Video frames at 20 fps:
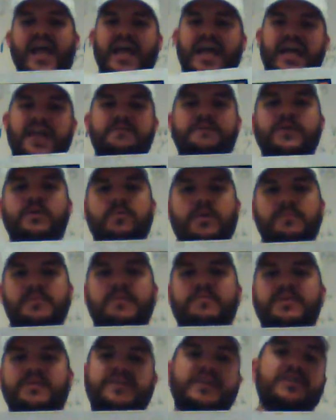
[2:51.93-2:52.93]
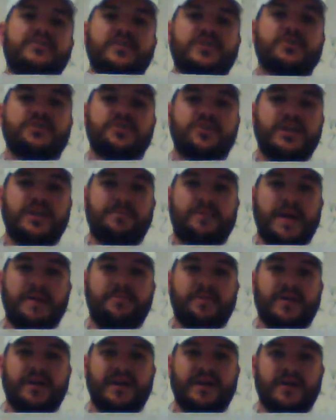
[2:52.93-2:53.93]
If you remember this little sheet of
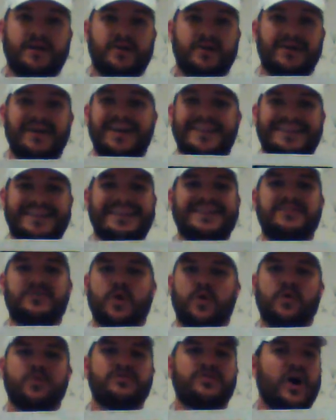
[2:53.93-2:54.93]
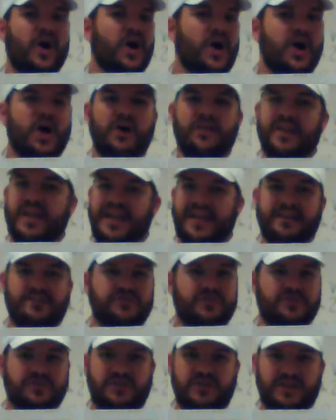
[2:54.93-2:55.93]
paper here, this holds all the
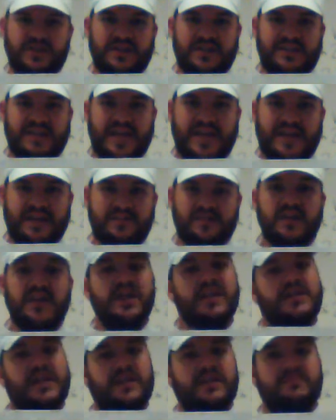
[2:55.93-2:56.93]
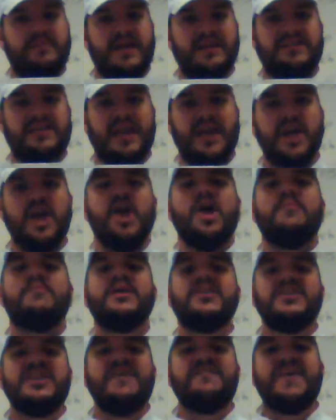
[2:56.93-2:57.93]
answers to the test. Now, you may say,
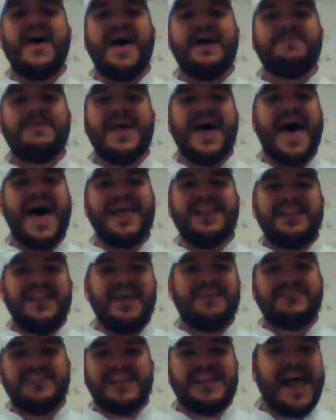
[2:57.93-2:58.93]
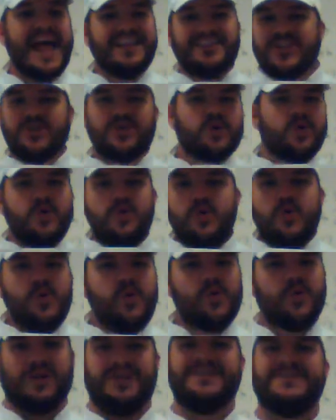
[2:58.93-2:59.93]
well, Chef Abbott, I left it at the
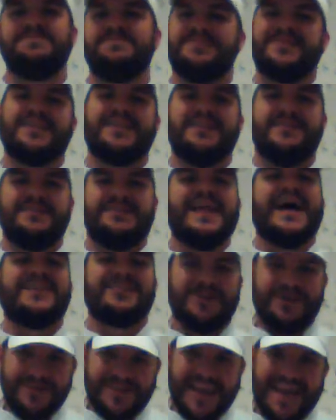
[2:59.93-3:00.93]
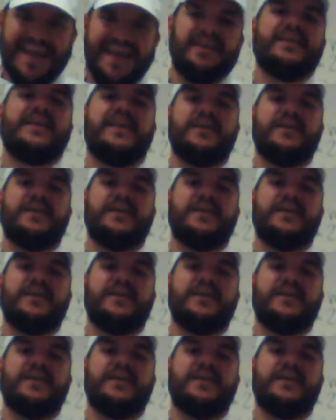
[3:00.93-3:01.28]
school. That's okay